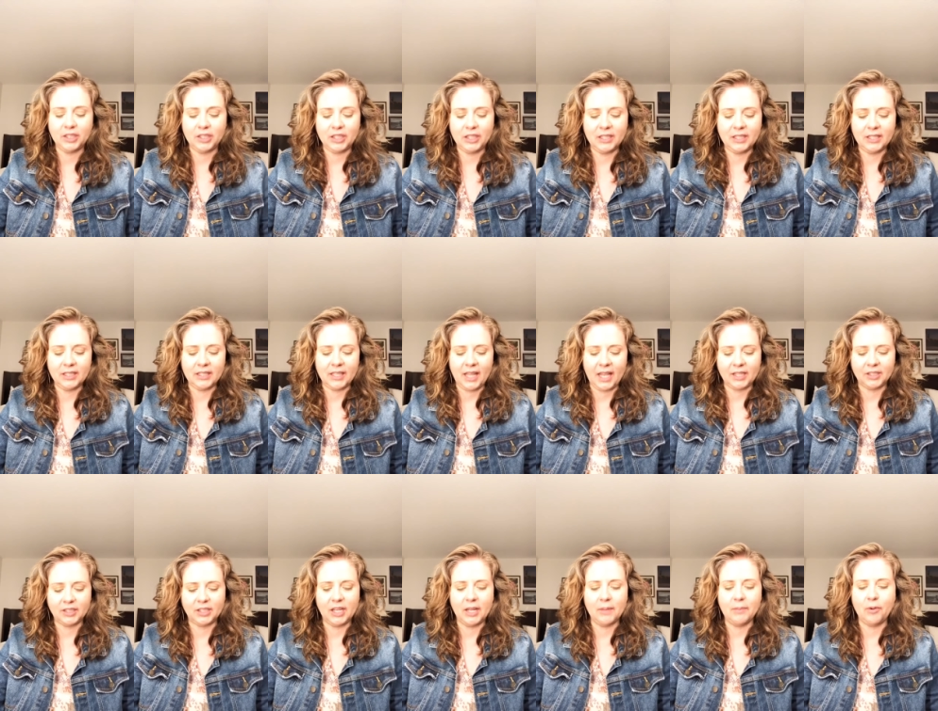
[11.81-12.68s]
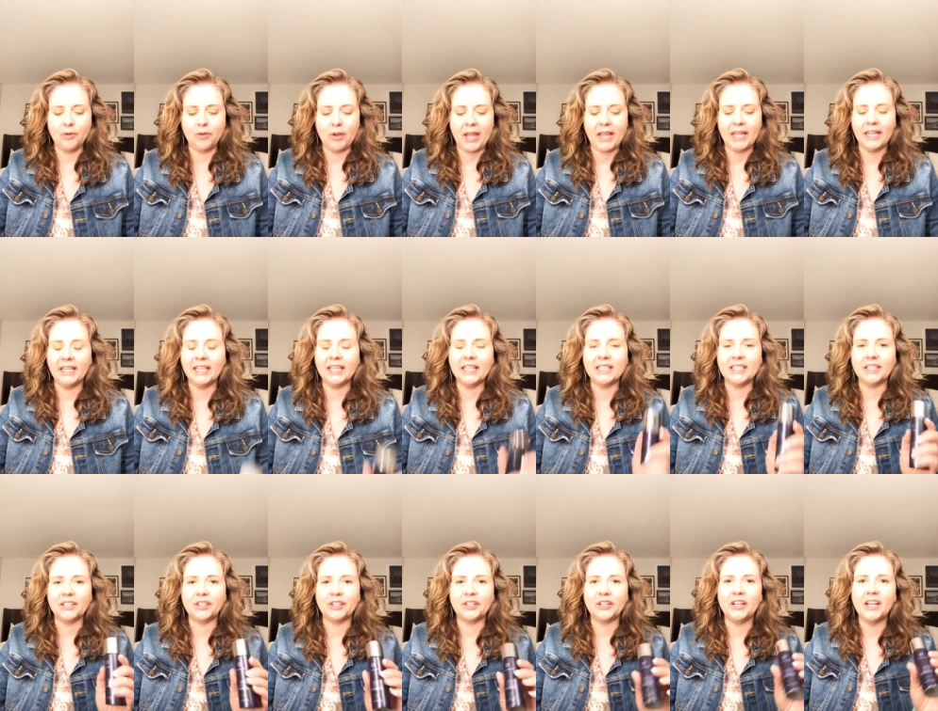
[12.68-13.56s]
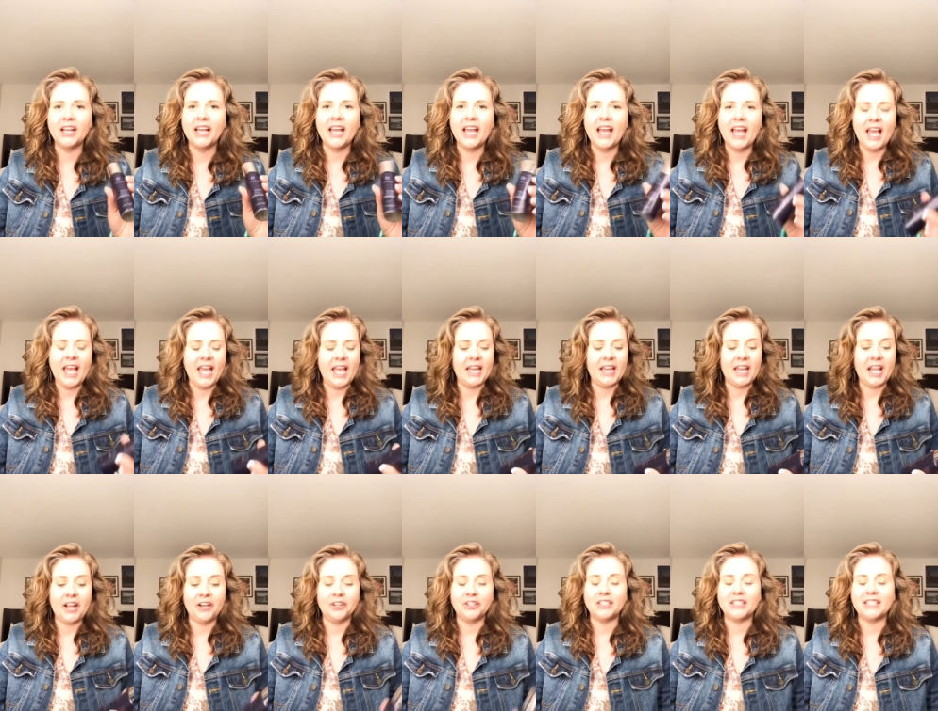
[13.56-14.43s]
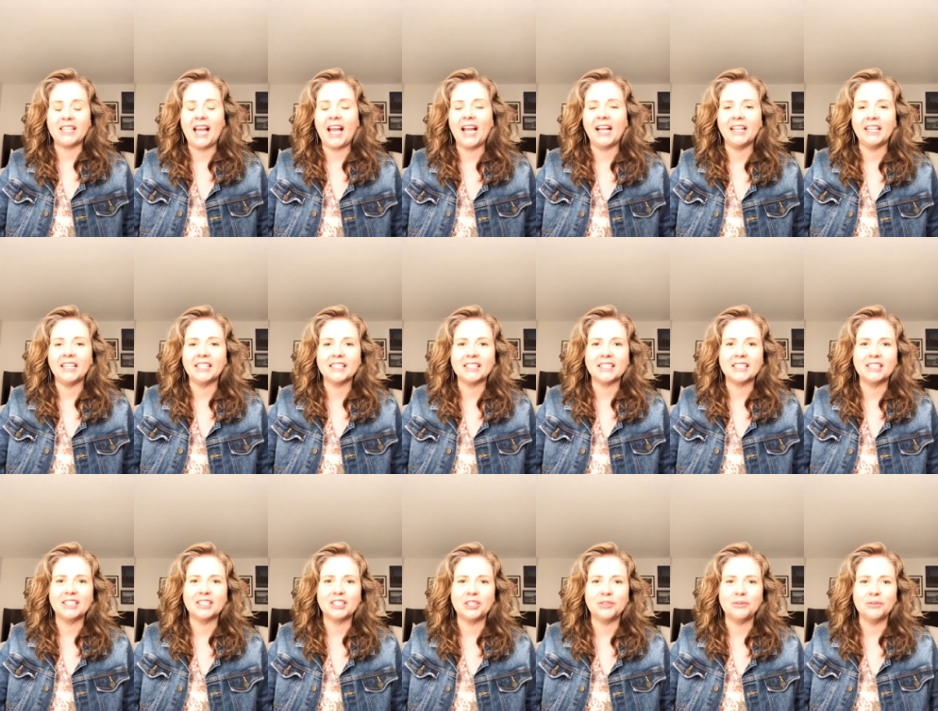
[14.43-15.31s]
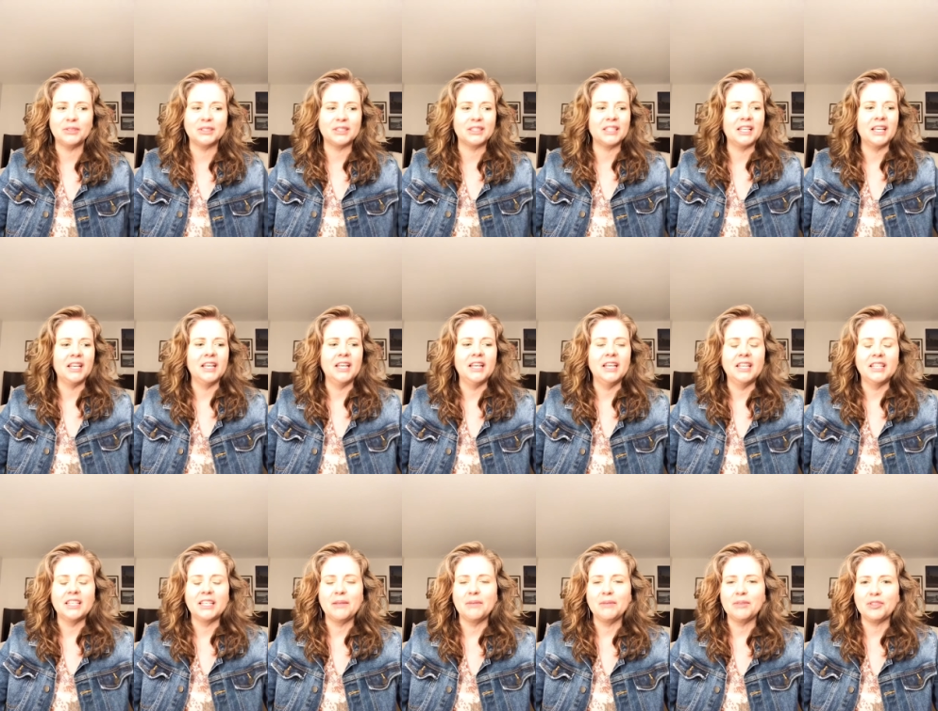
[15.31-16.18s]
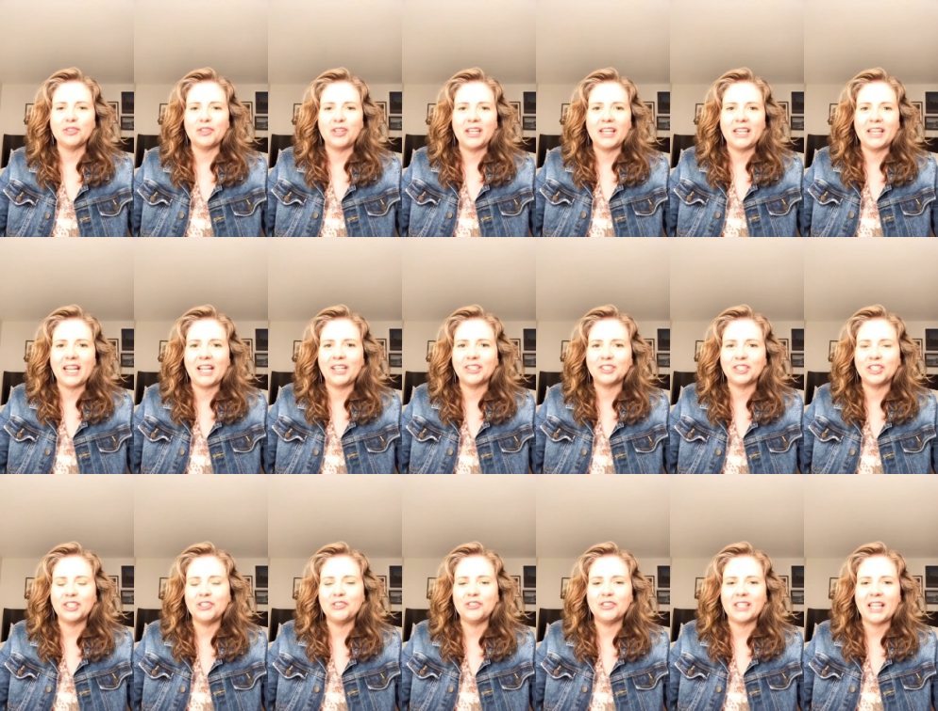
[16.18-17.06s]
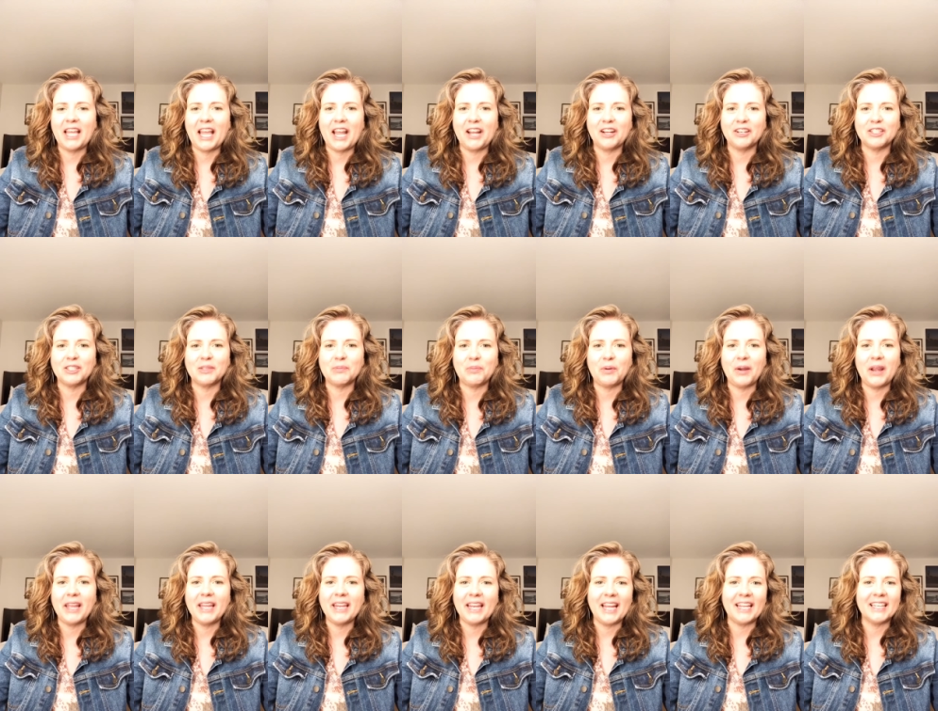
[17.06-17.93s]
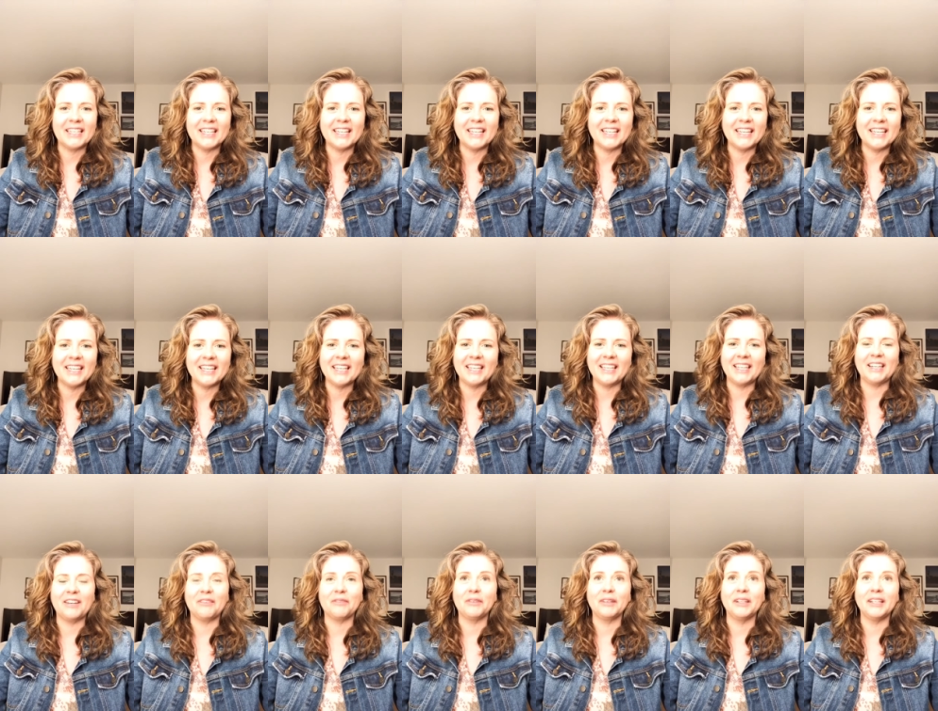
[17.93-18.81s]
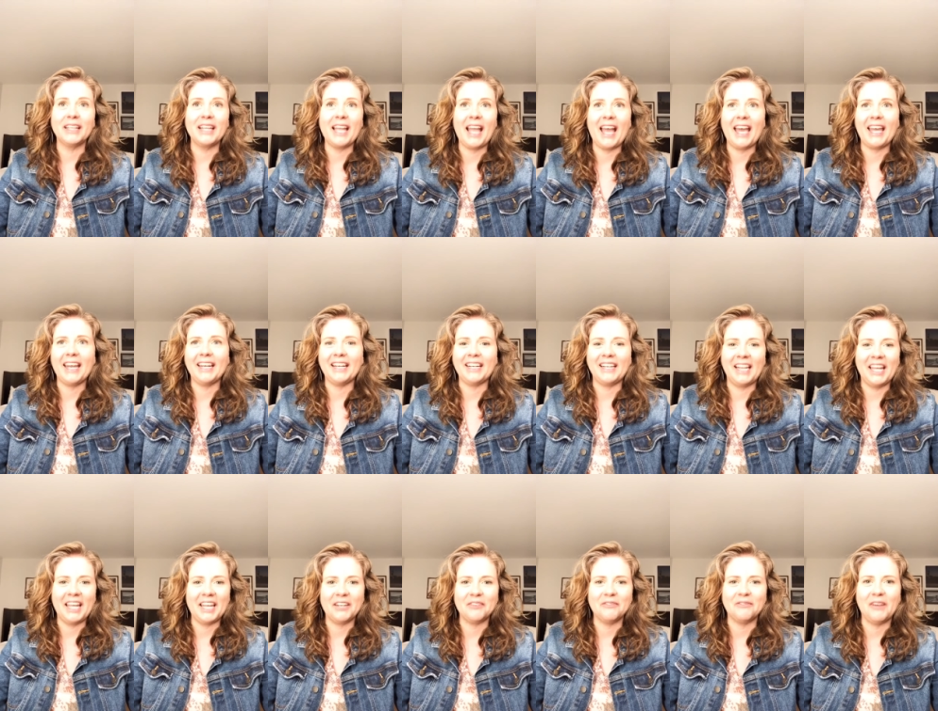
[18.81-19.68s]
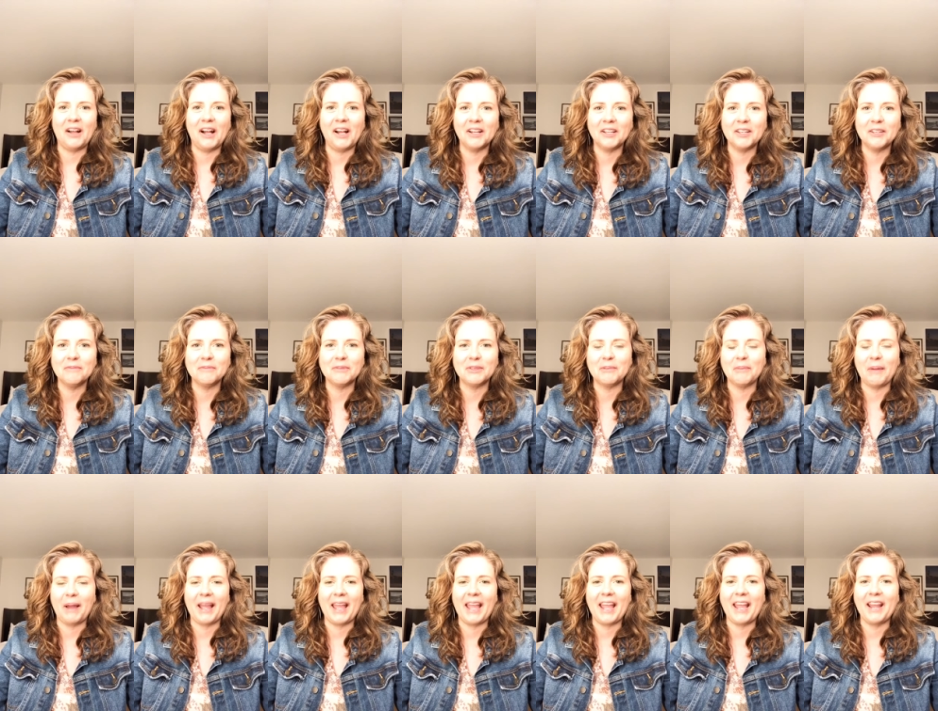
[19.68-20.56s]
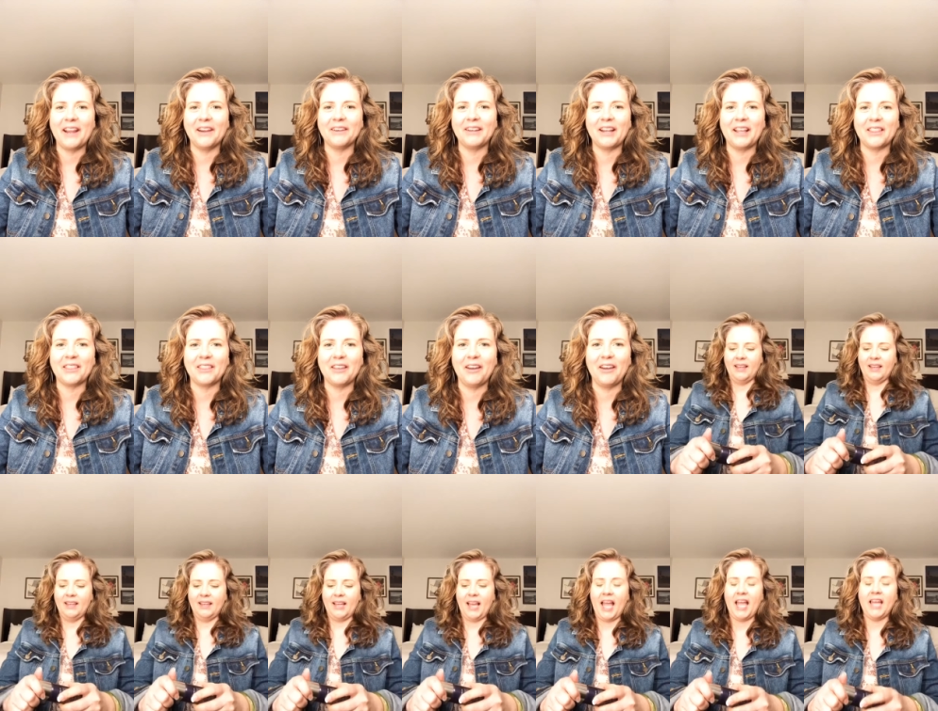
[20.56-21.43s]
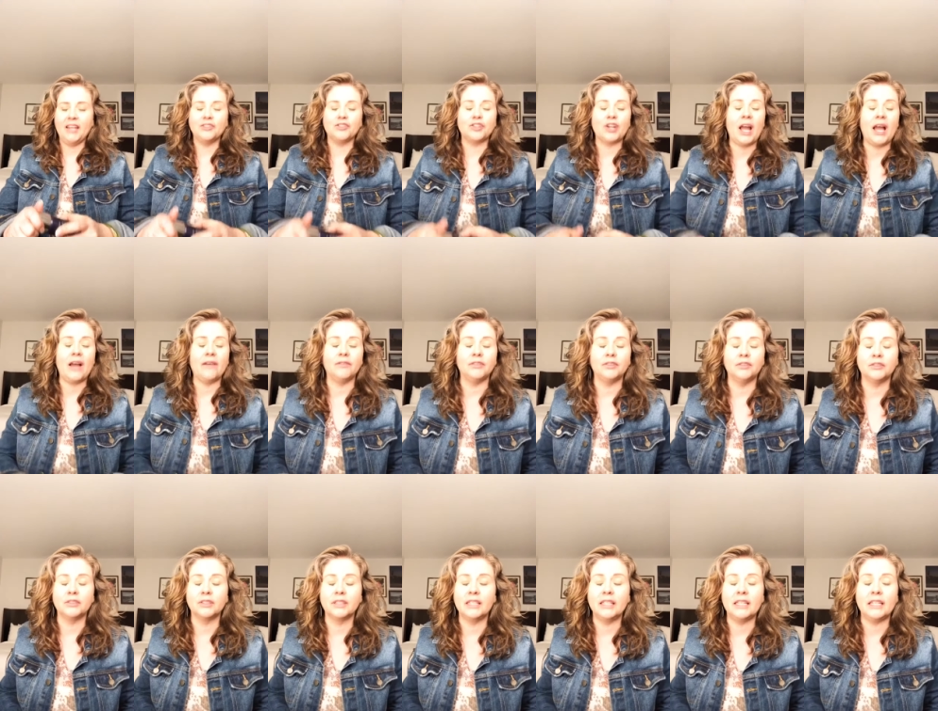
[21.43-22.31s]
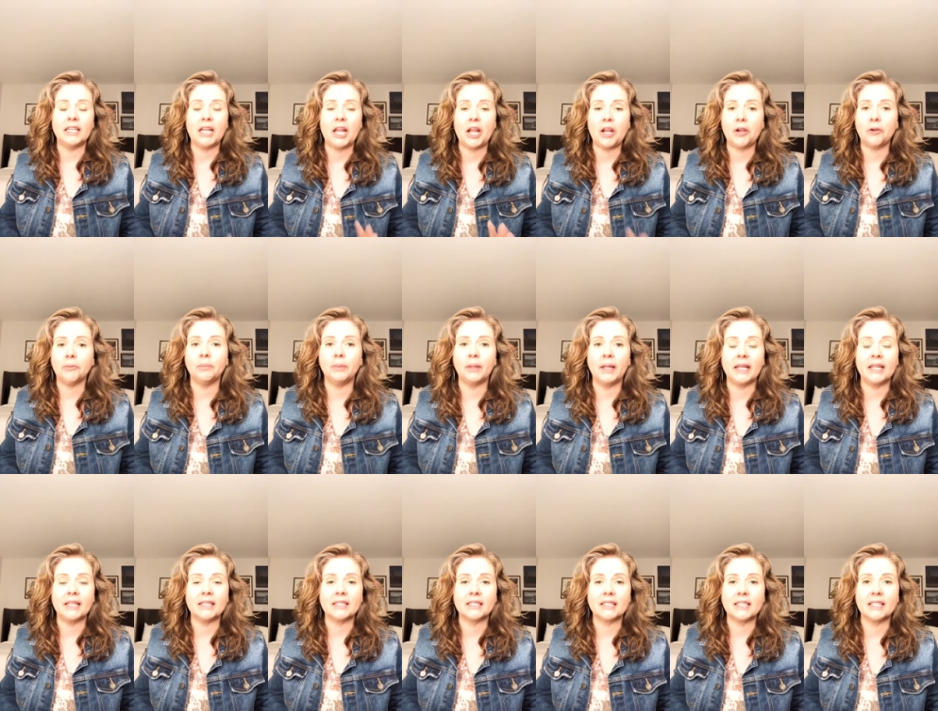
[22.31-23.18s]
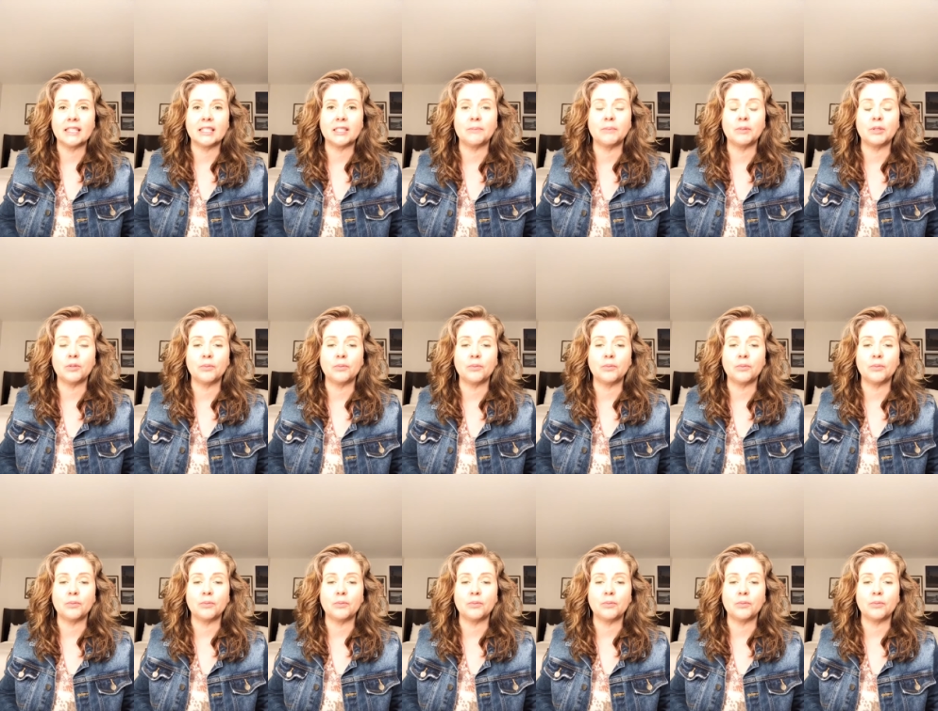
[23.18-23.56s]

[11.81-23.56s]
She's actually a Monat leader and hairstylist, and she was demonstrating how she used the hairspray, and I did it, and it really added a lot of volume to my hair. And I thought, I hadn't traveled in an airplane since